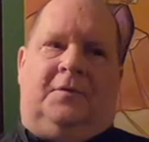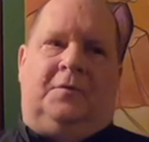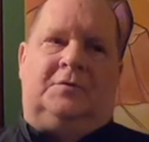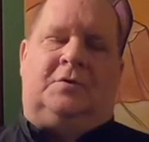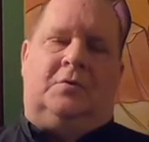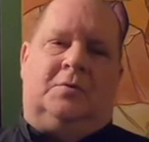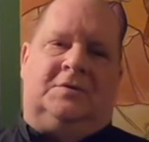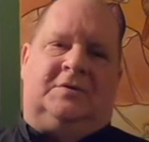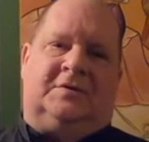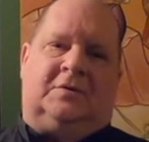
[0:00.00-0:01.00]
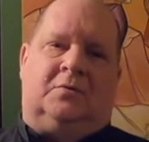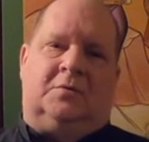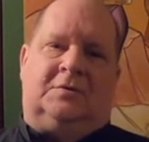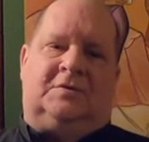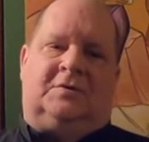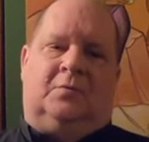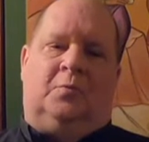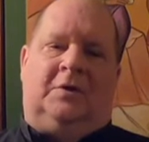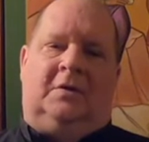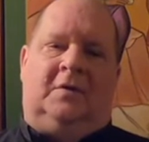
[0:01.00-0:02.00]
first course is a course that
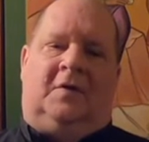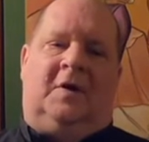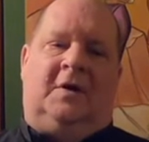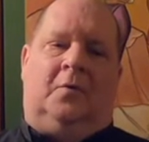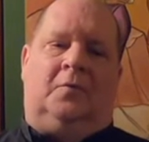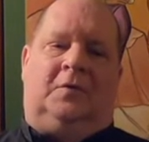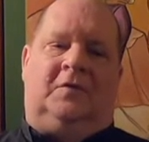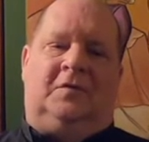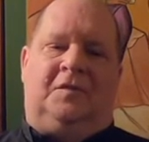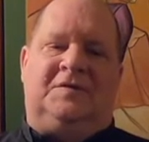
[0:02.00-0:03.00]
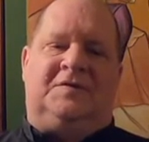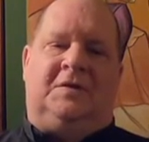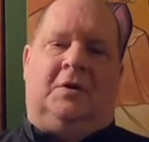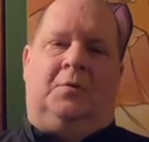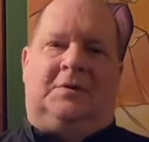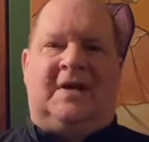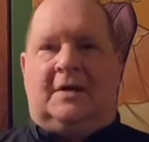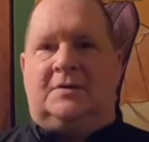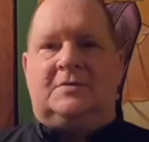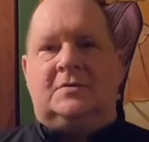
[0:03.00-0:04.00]
we entitled Divisio
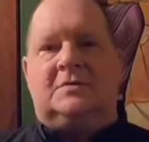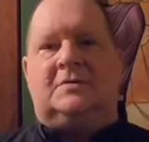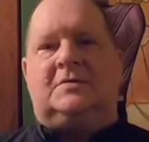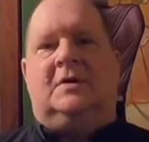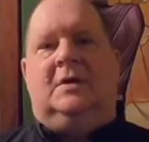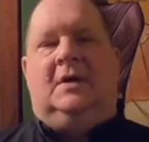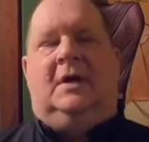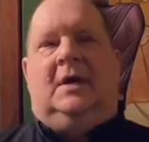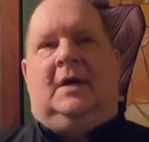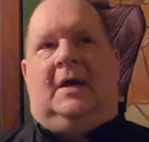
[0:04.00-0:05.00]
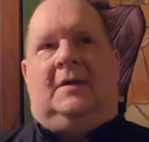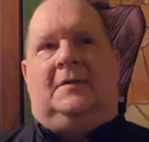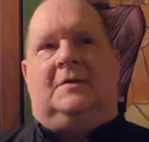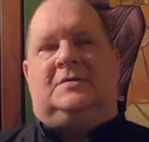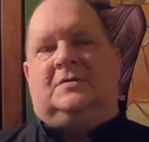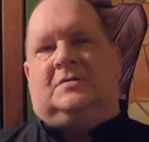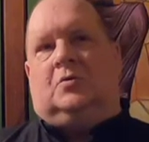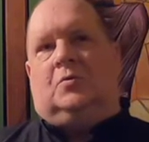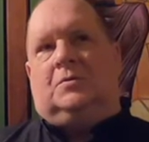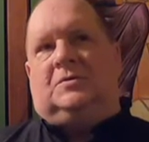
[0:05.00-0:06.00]
Textus, and this is a
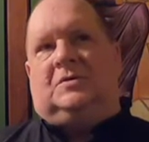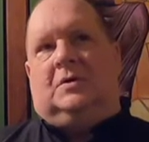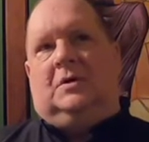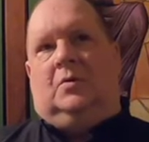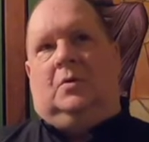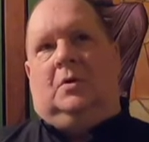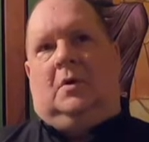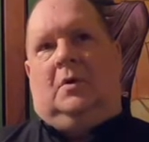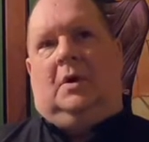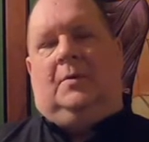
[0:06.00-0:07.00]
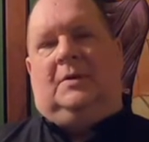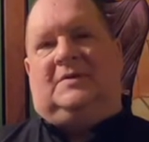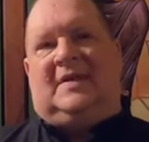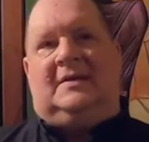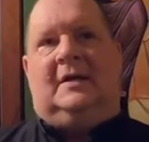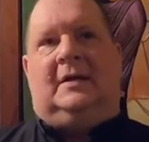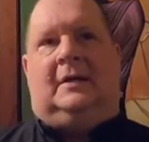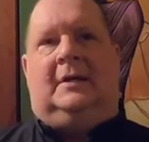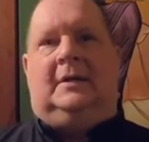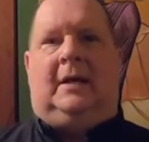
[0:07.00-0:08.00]
course
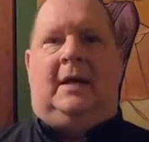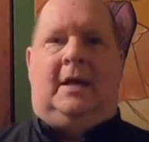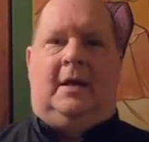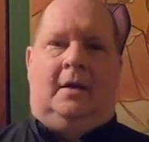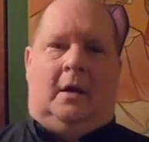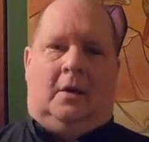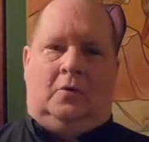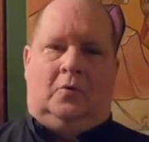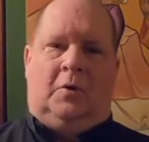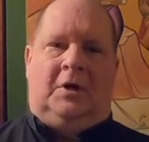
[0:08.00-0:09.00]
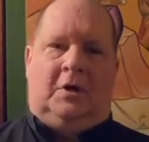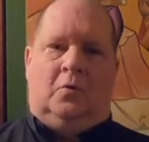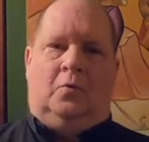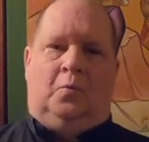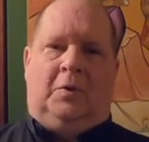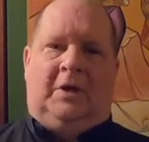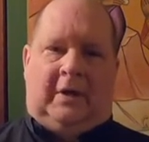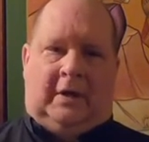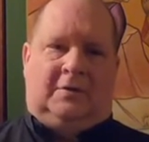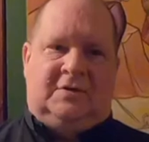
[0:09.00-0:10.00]
technically in critical
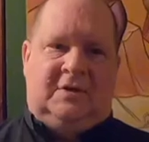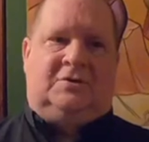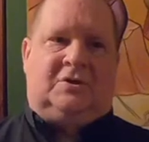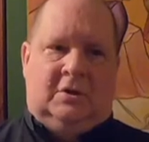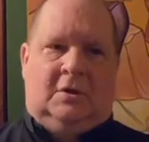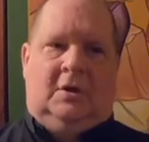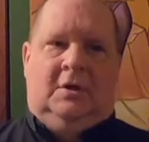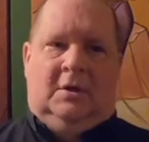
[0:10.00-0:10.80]
reading, teaching